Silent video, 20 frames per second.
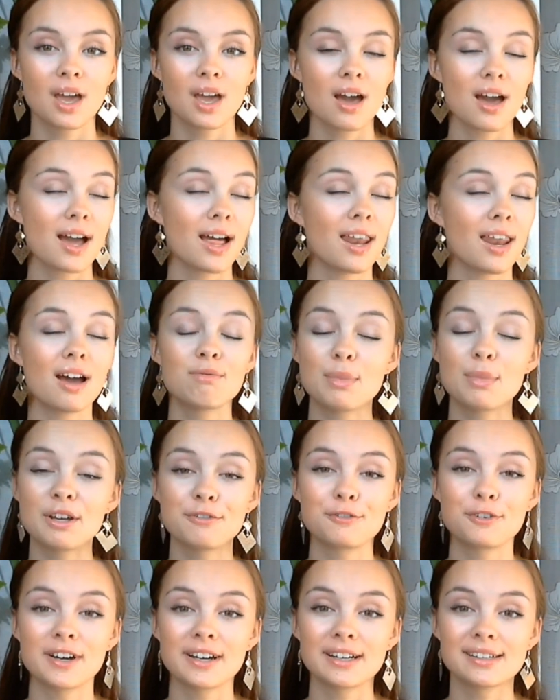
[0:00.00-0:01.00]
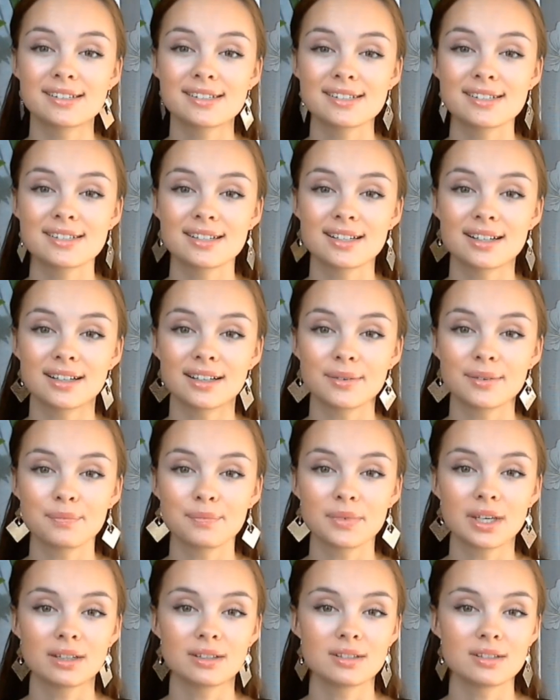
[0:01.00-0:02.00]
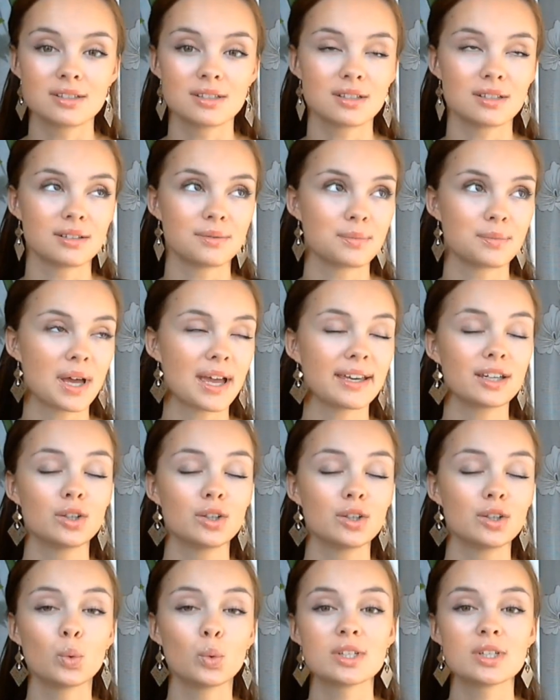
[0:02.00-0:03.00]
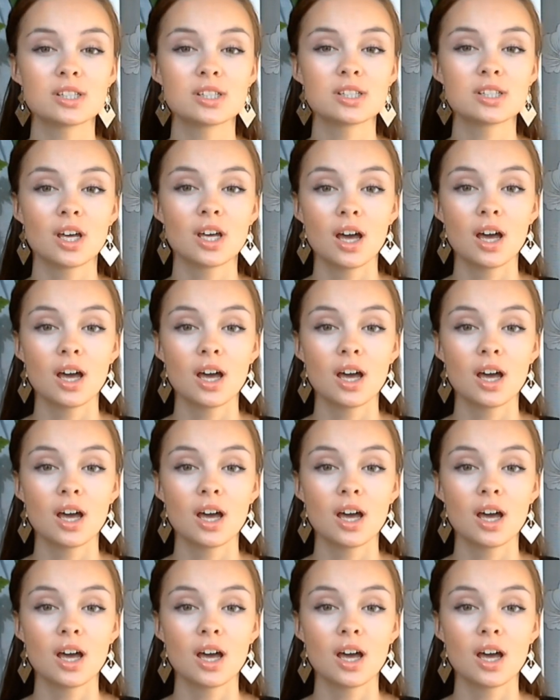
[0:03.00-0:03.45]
I love my friends um, and um, I can always